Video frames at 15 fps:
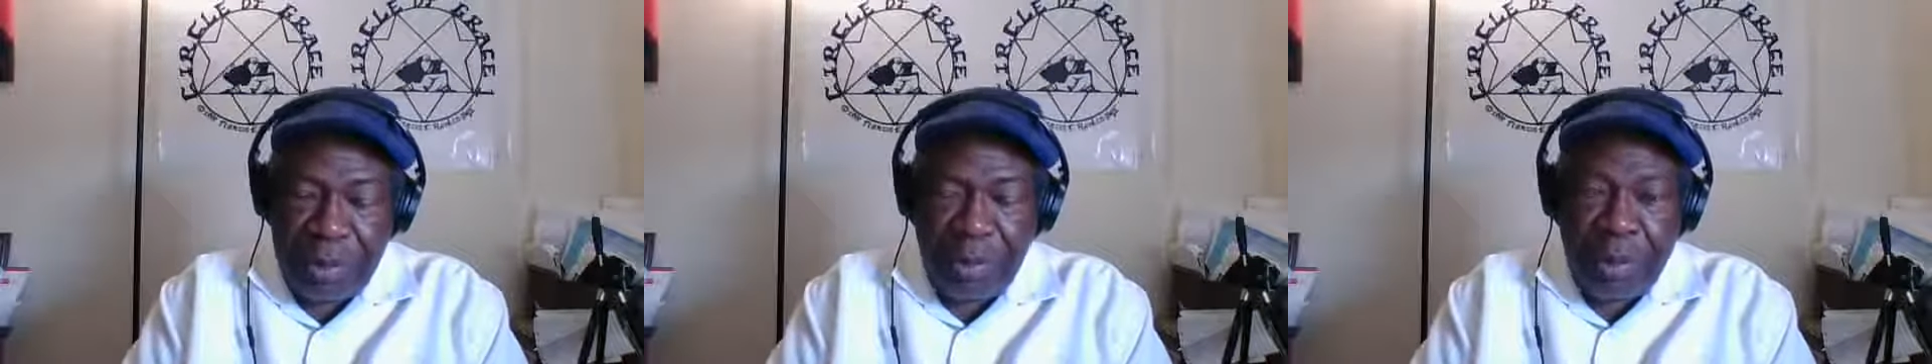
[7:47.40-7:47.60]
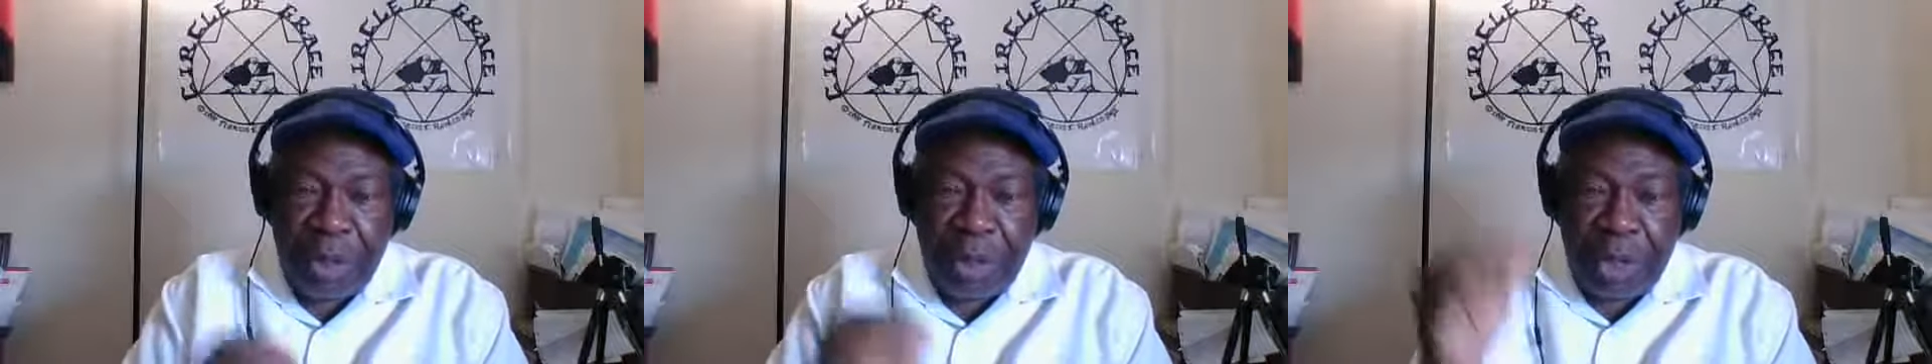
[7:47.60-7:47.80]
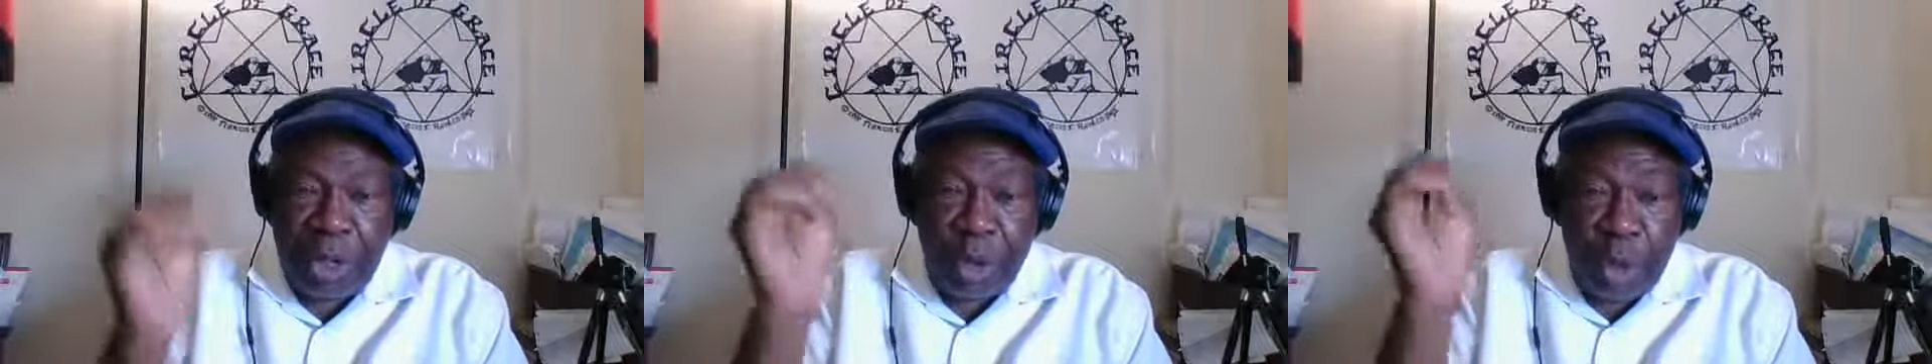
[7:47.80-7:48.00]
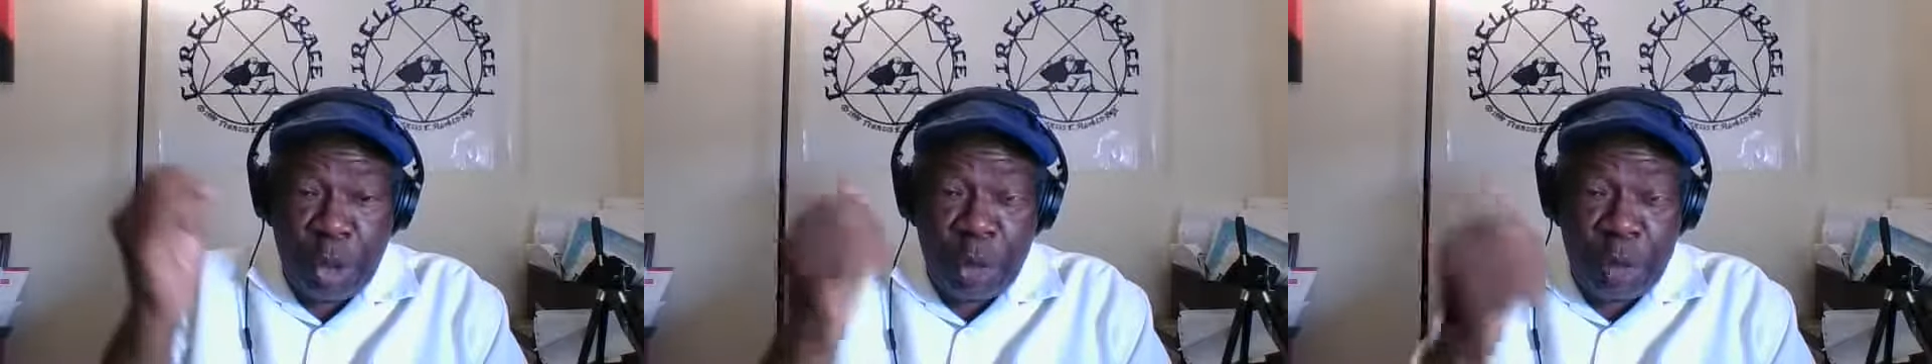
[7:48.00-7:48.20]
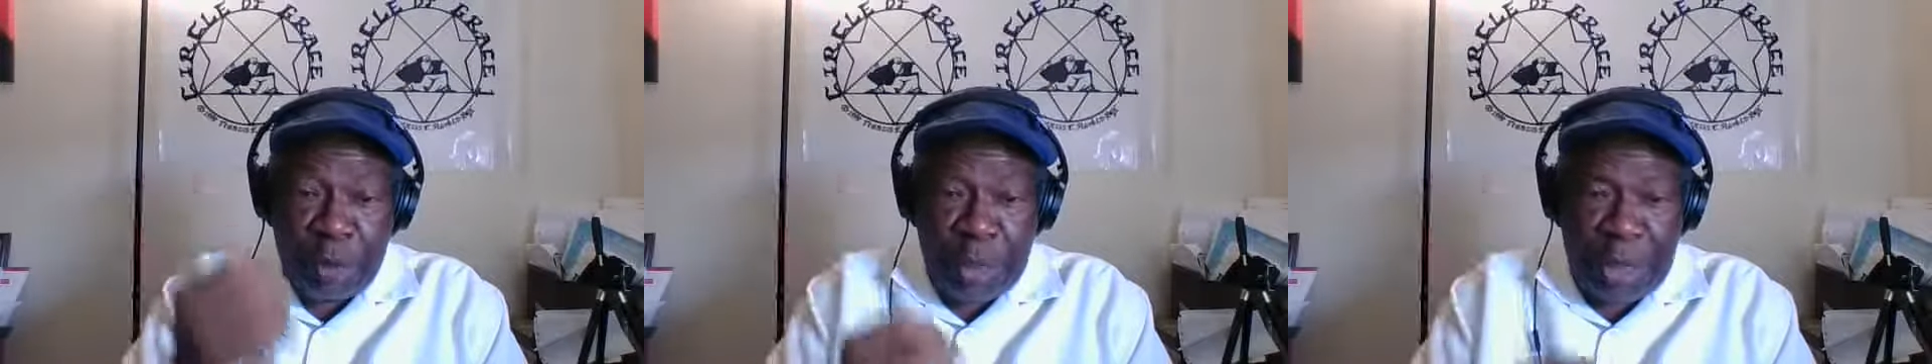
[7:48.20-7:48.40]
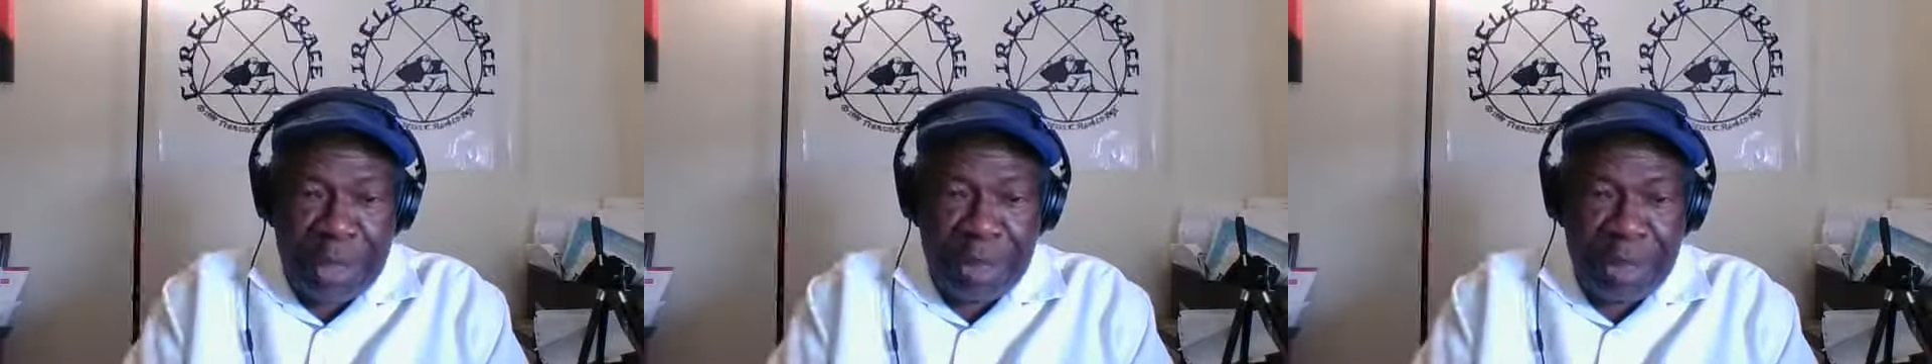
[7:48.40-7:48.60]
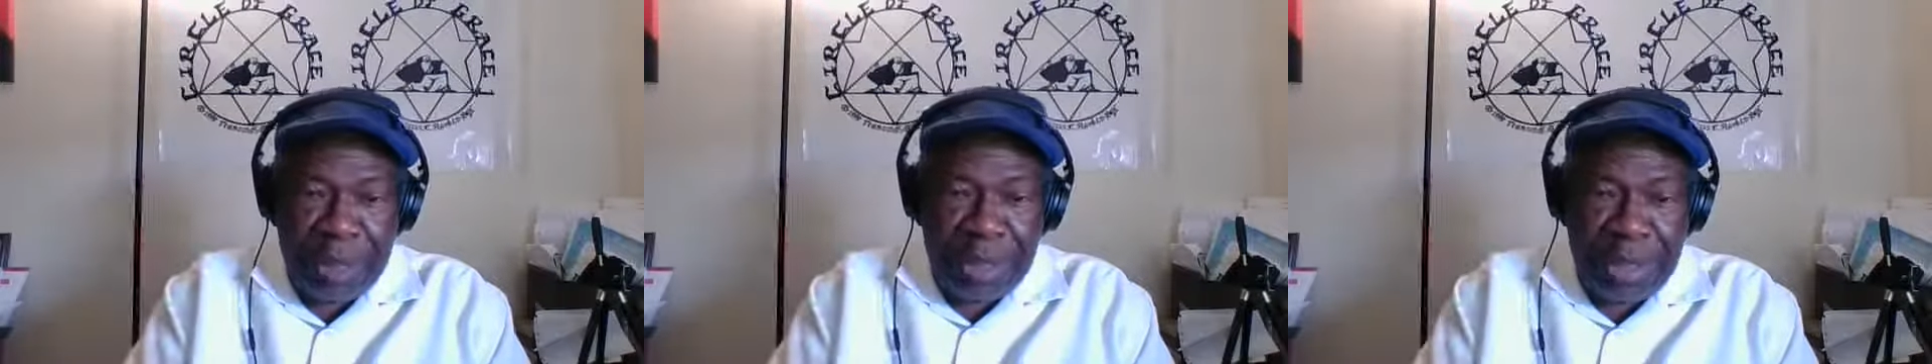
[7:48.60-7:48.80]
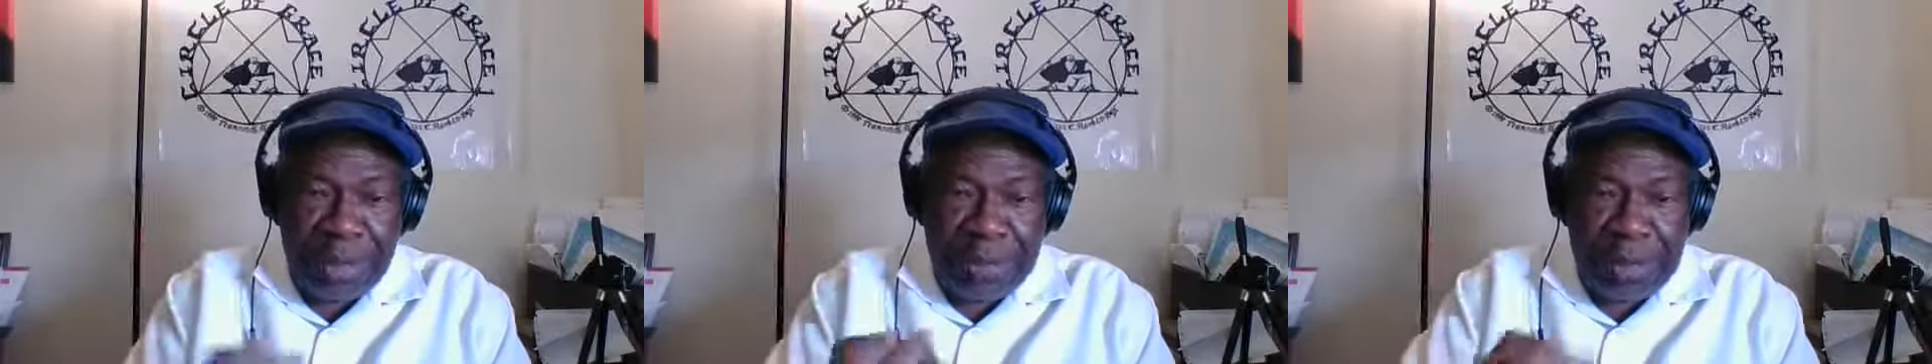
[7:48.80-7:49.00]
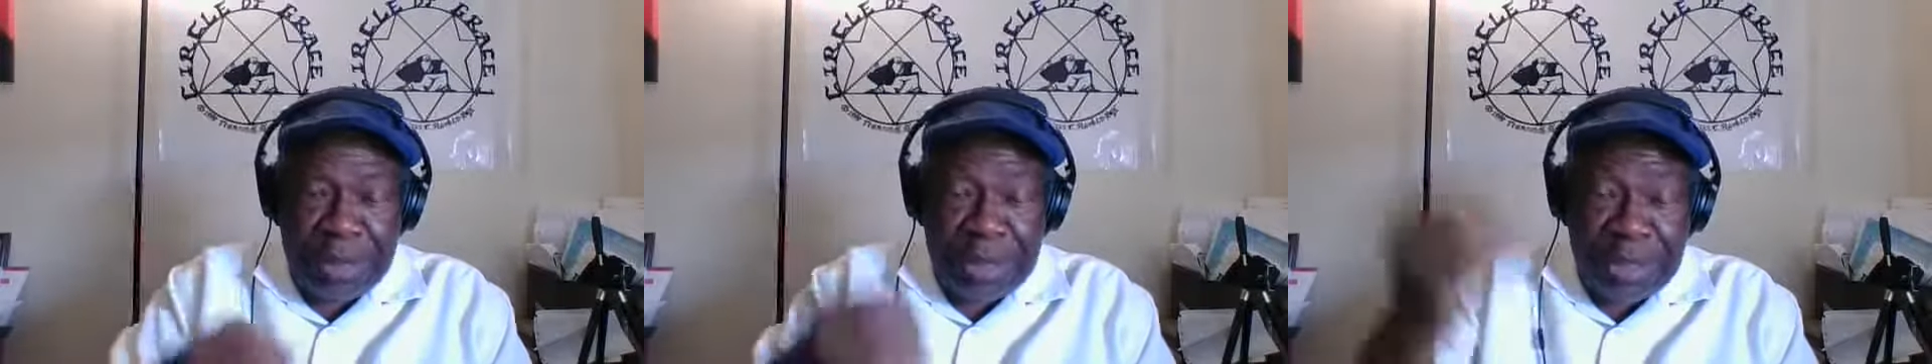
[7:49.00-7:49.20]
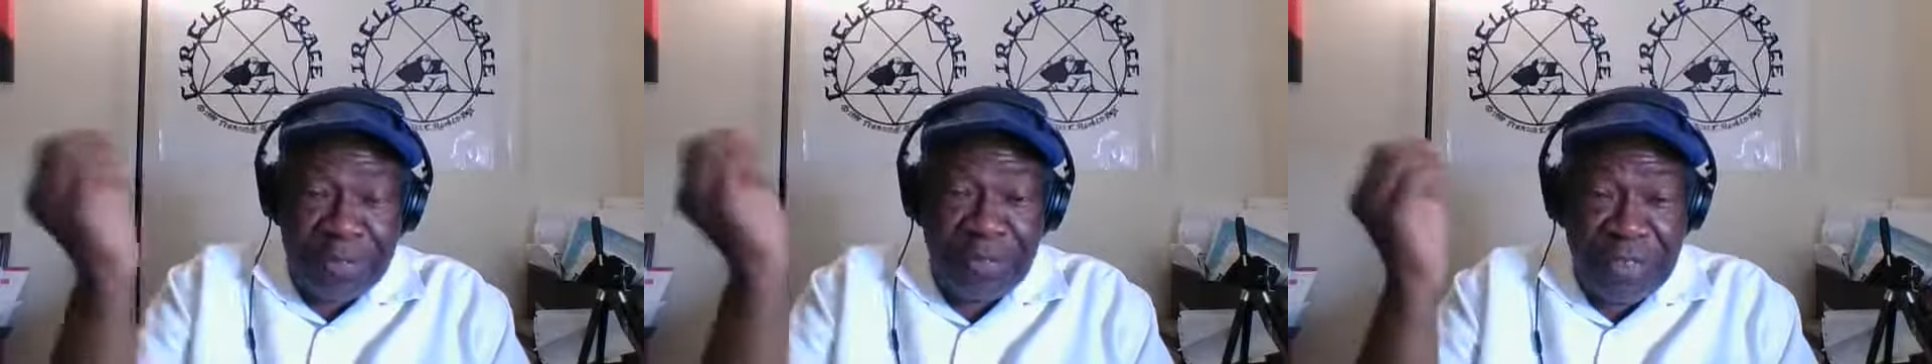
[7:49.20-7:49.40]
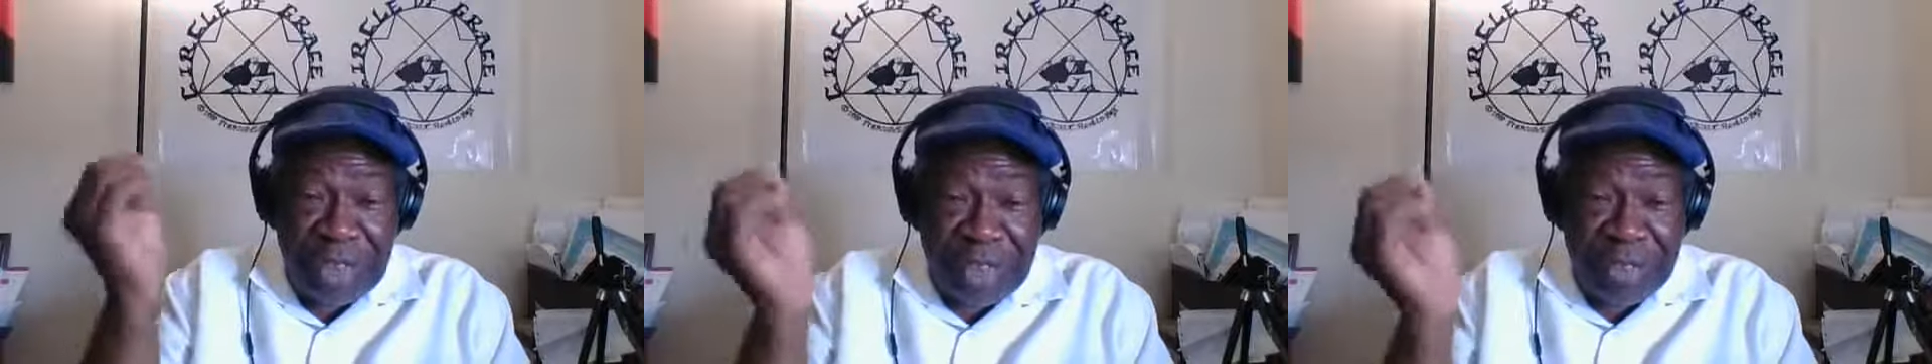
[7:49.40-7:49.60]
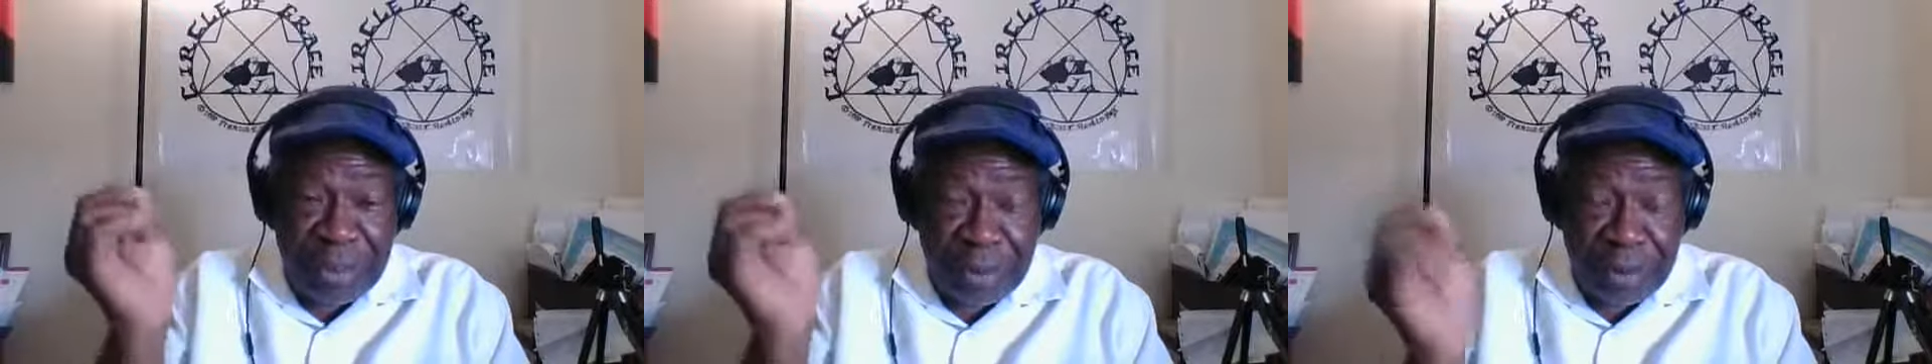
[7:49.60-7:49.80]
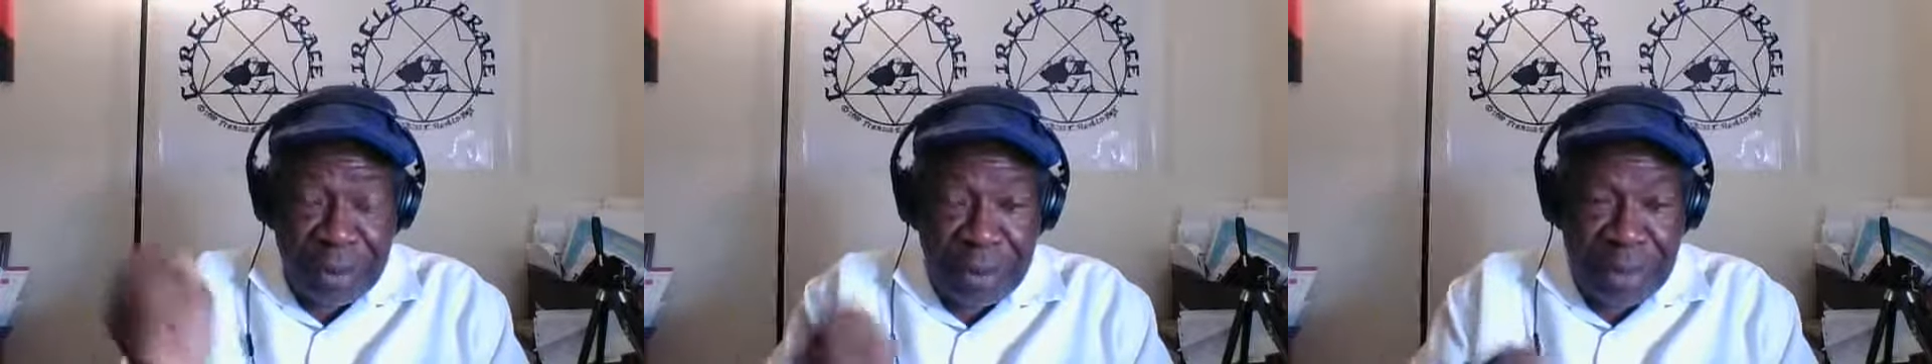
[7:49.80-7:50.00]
with a quill pen. It was a feather.